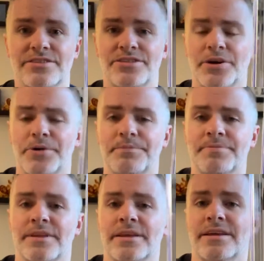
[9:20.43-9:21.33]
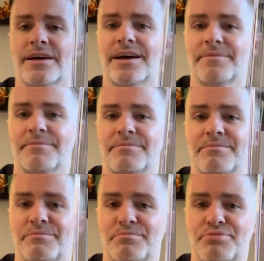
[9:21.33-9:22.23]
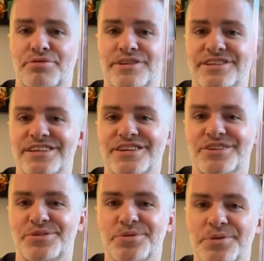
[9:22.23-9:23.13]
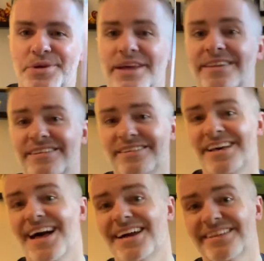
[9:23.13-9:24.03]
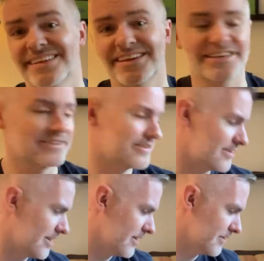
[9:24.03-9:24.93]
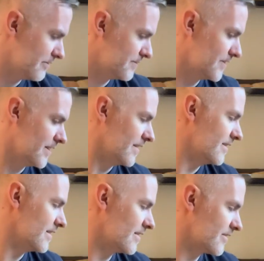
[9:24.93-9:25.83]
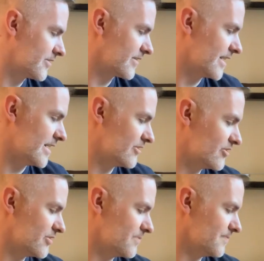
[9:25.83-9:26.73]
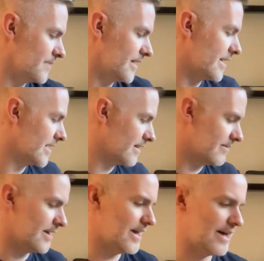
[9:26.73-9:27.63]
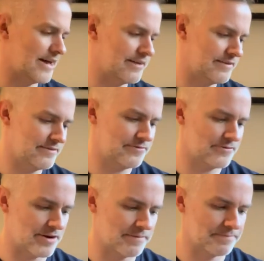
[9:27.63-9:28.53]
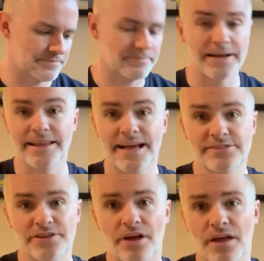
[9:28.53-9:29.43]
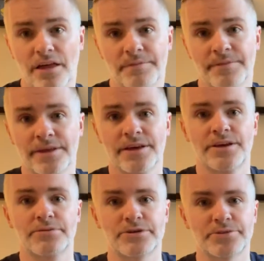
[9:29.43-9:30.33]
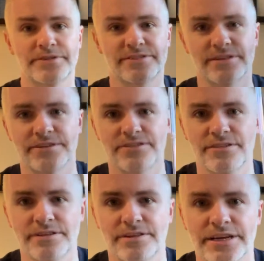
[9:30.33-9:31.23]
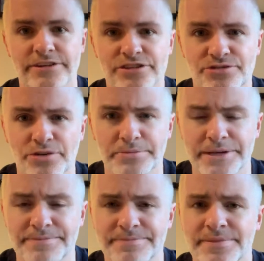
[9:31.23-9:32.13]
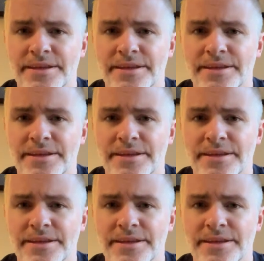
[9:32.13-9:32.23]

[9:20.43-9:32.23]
So um, pretty cool. And this is hot on the heels of the other sketch that I had from my last haul, which was the Larry Stroman,